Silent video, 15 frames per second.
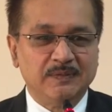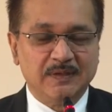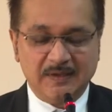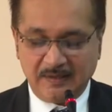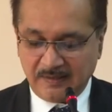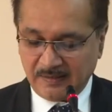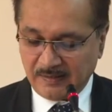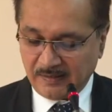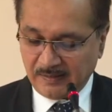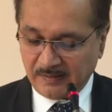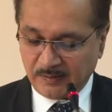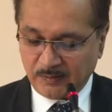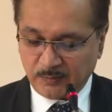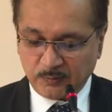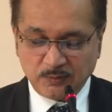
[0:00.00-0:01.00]
uh,
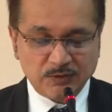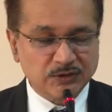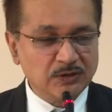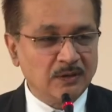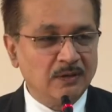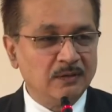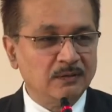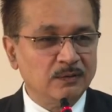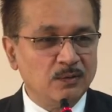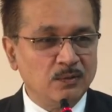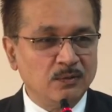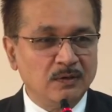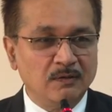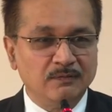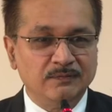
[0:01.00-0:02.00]
crucial
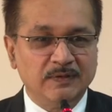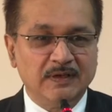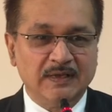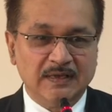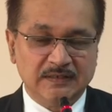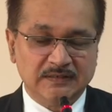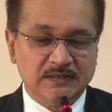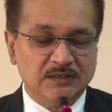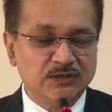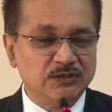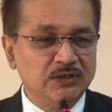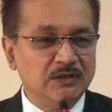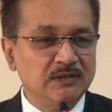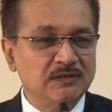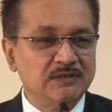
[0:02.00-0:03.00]
goal of
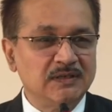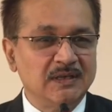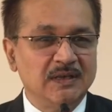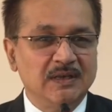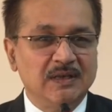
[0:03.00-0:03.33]
SDGs